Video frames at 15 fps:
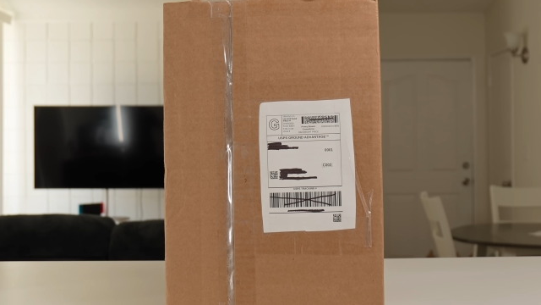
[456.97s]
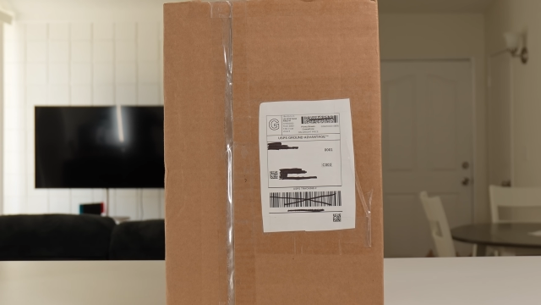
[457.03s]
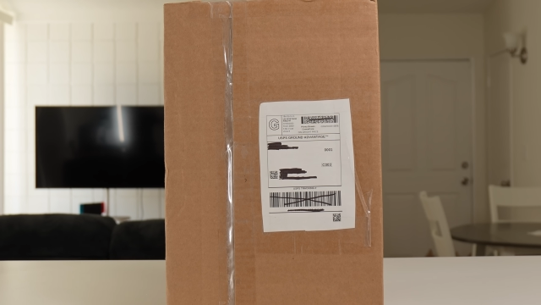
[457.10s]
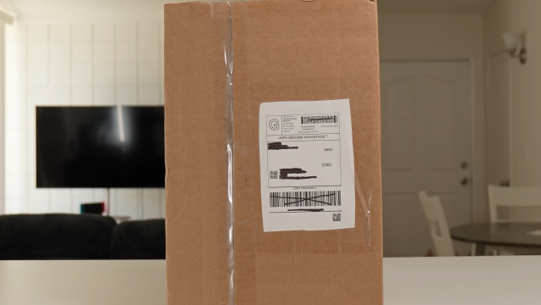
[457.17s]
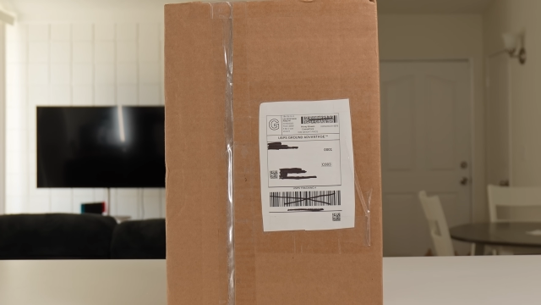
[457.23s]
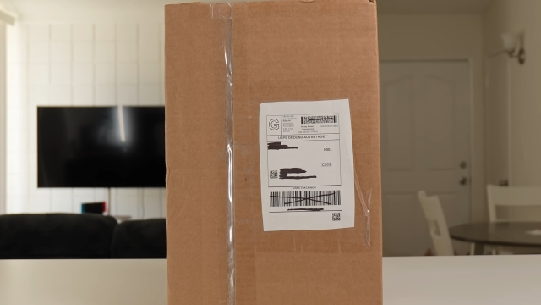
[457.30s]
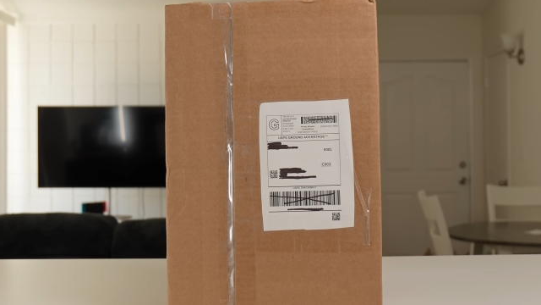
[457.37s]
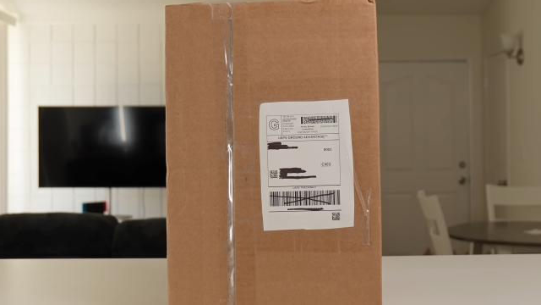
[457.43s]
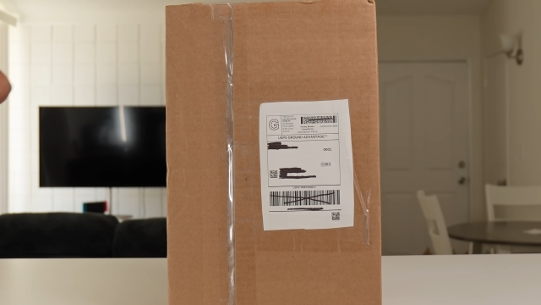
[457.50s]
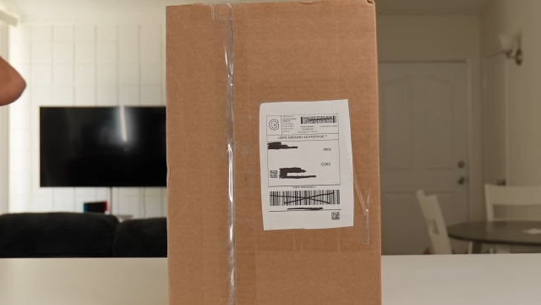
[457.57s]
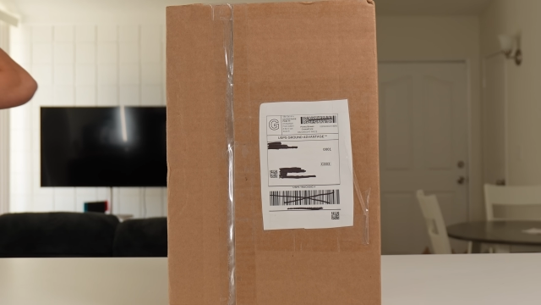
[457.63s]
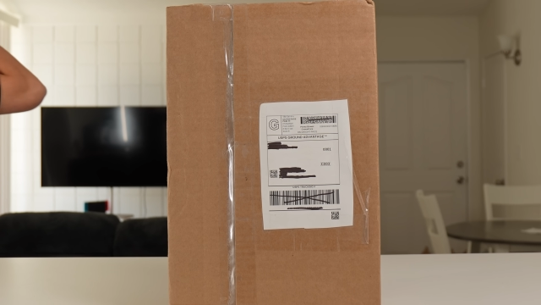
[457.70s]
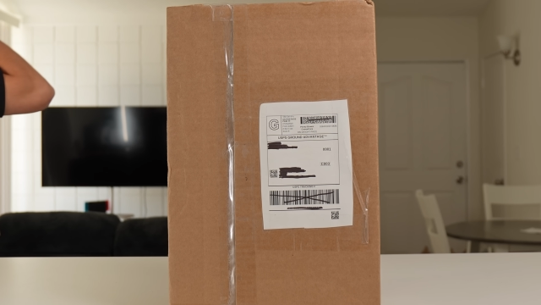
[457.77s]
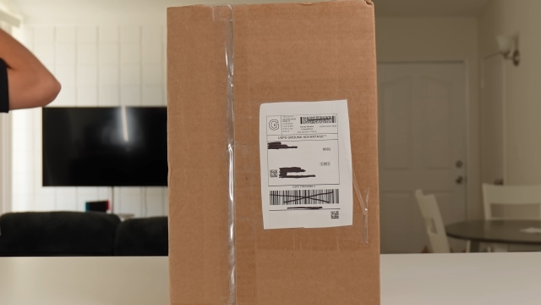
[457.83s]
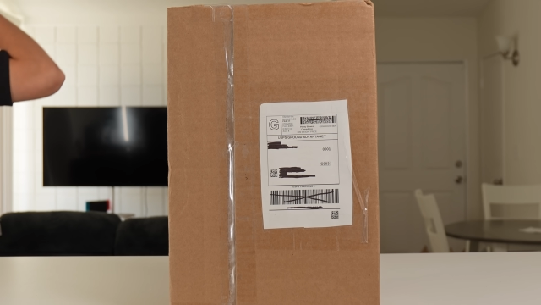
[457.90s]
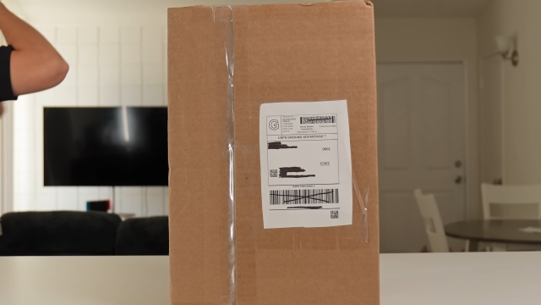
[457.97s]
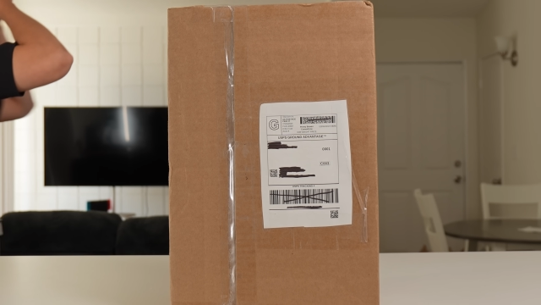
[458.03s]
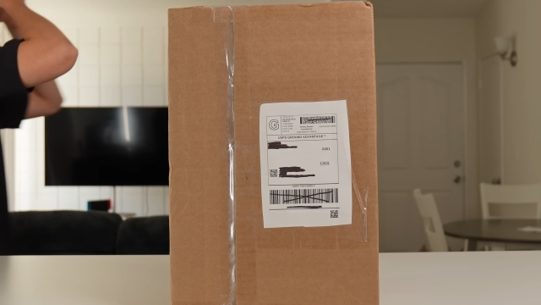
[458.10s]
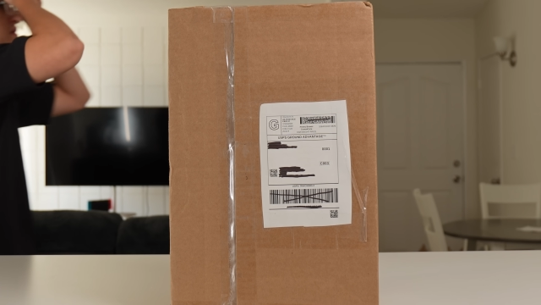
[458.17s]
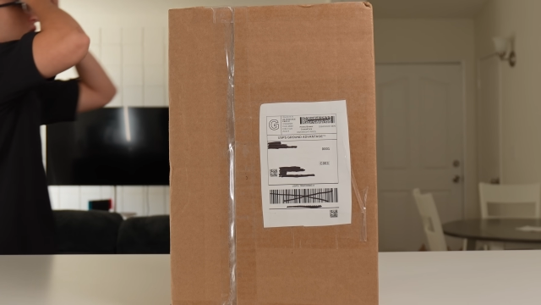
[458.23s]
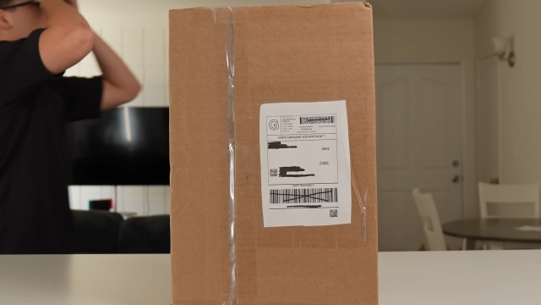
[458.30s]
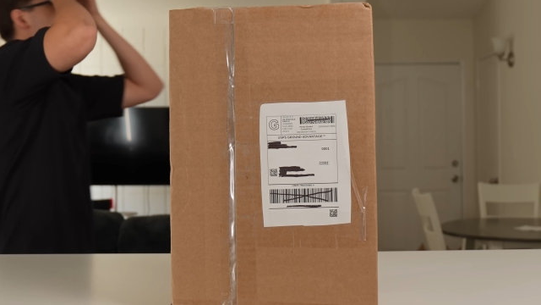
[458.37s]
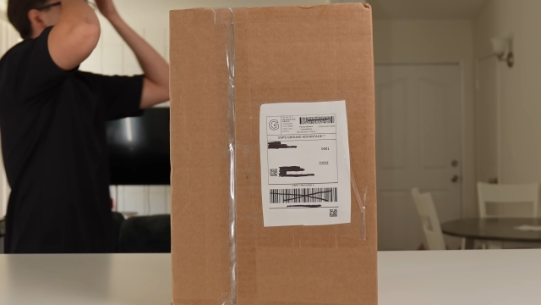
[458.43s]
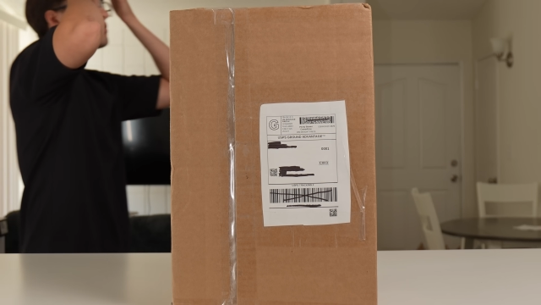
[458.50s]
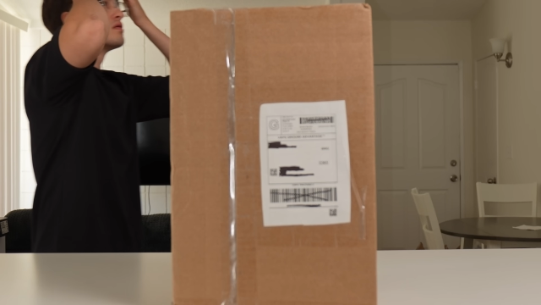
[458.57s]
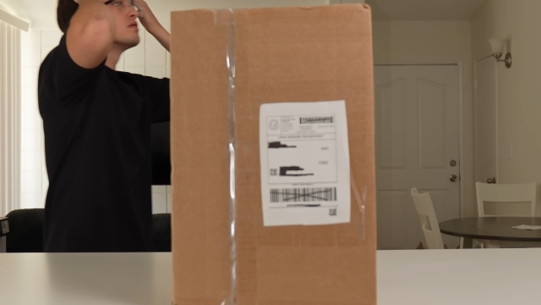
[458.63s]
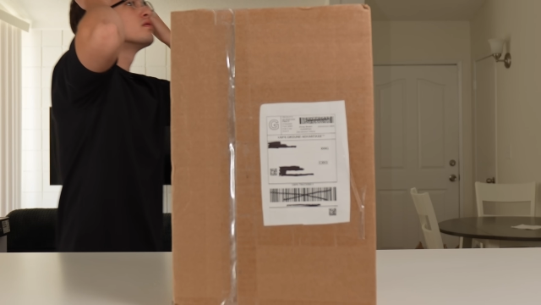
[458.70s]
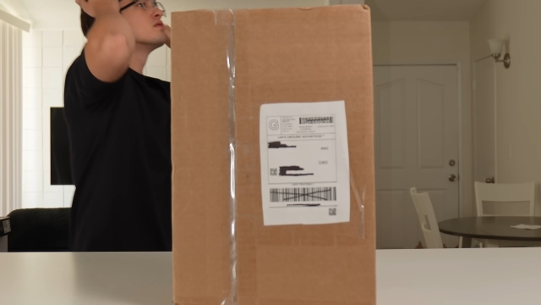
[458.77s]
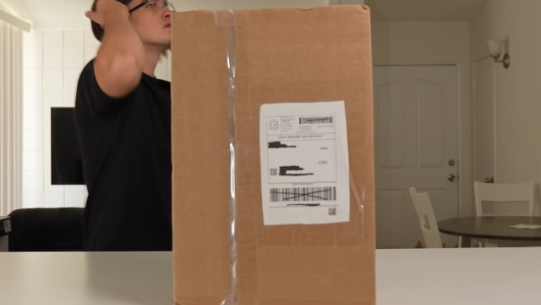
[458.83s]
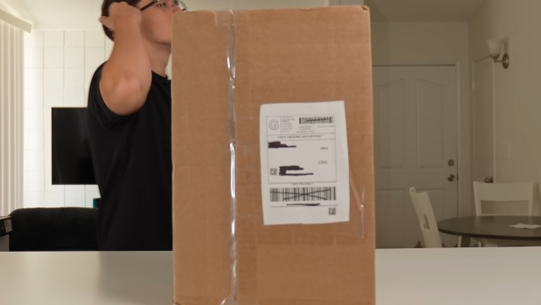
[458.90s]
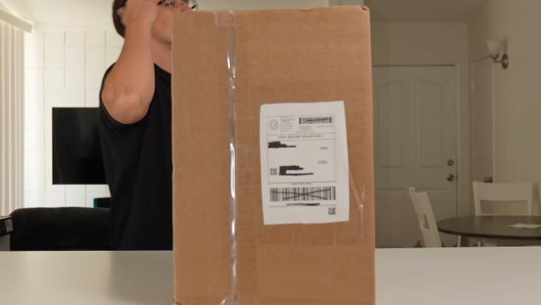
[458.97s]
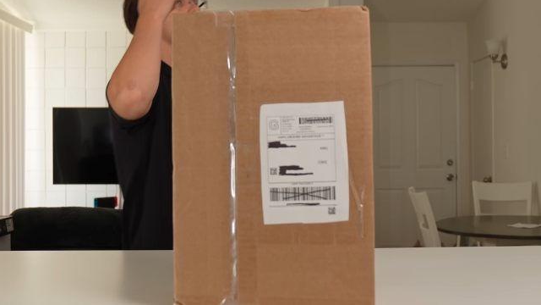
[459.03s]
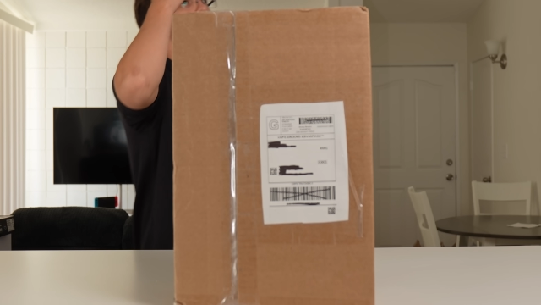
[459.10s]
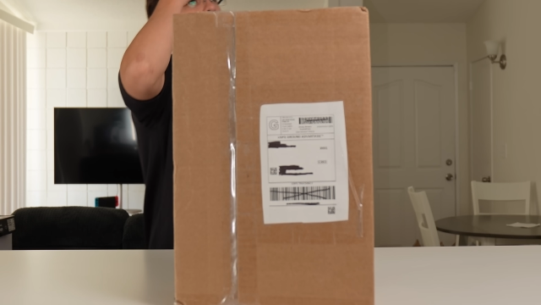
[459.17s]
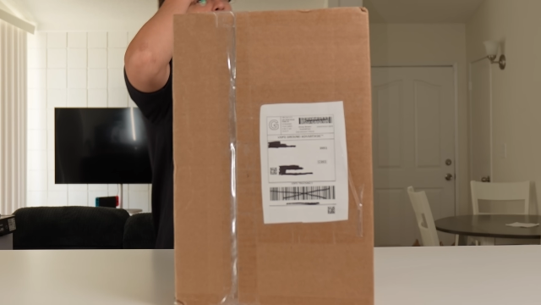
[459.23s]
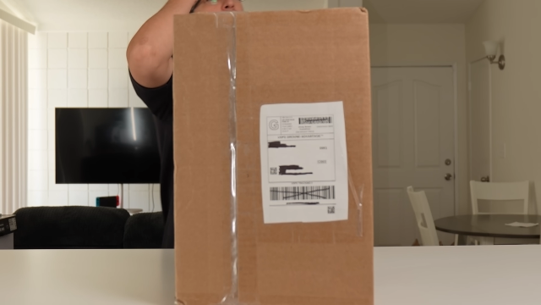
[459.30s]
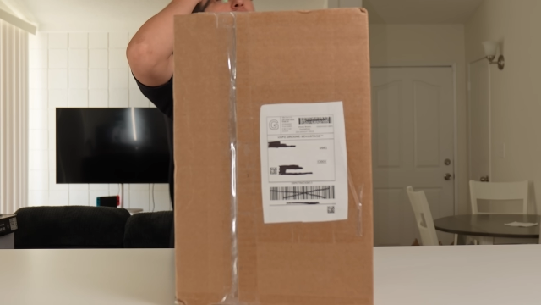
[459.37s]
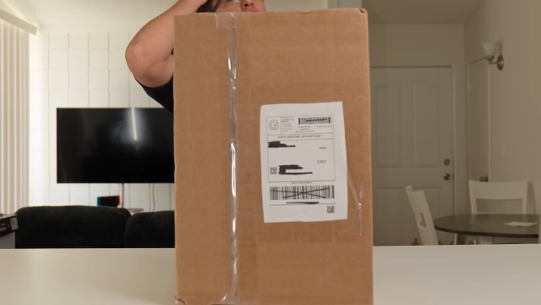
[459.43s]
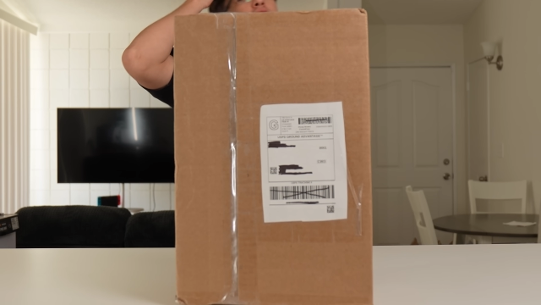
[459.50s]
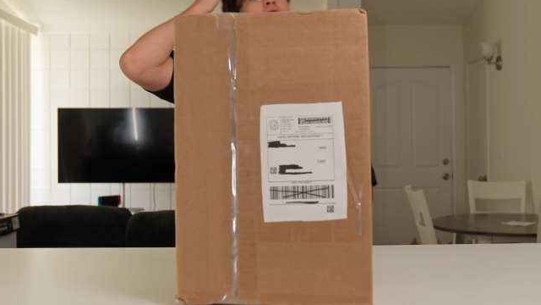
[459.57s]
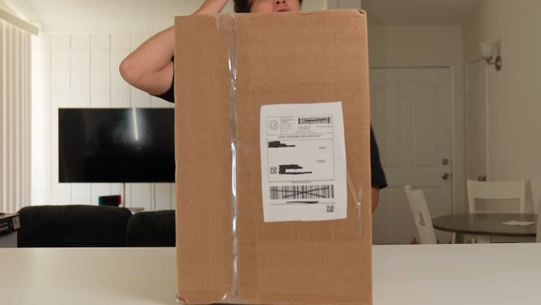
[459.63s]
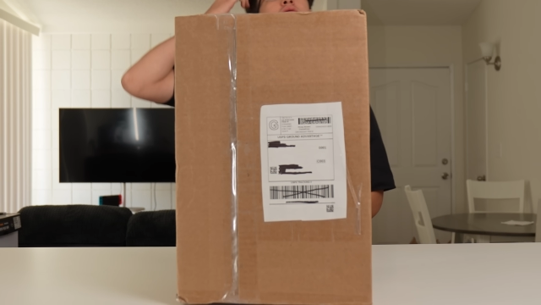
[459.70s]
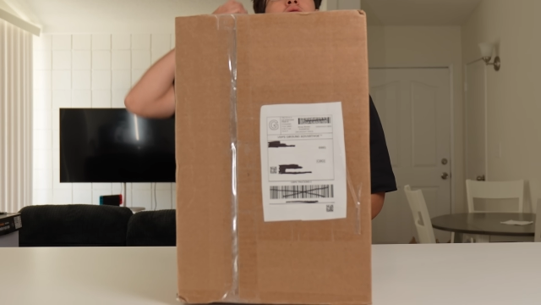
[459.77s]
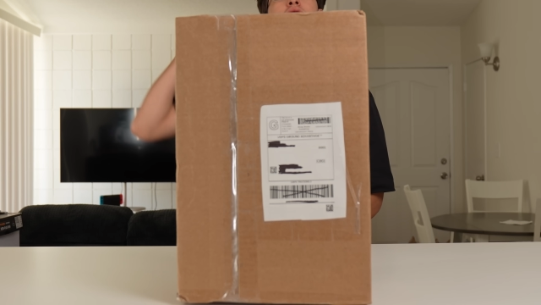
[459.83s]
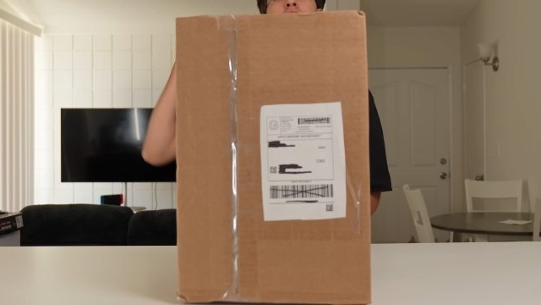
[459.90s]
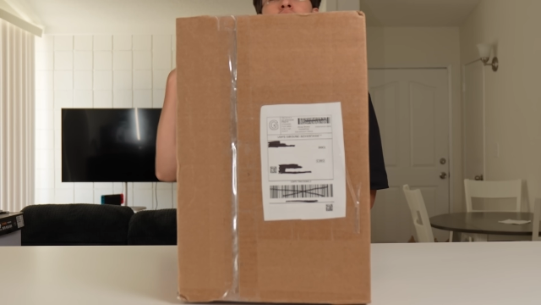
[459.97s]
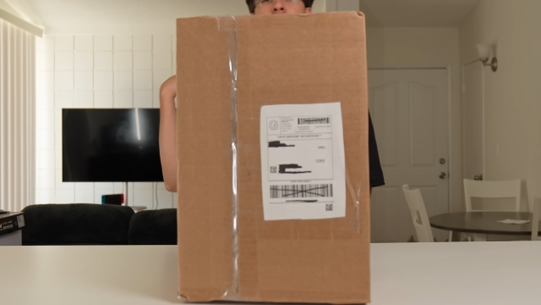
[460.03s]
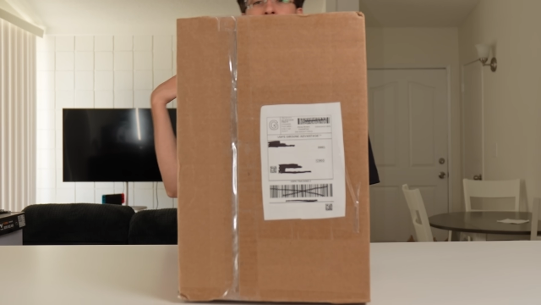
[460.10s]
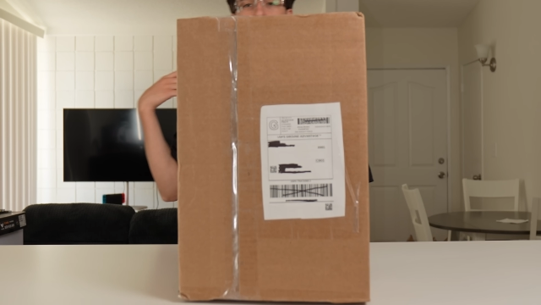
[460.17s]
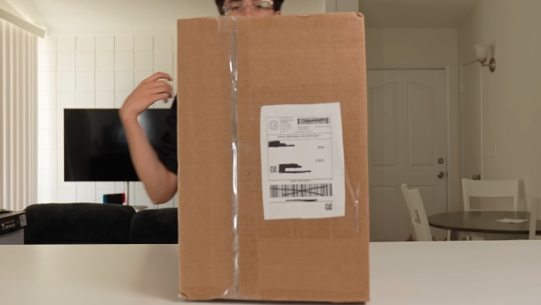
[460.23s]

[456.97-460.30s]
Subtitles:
No face is visible, so there are no lips to read.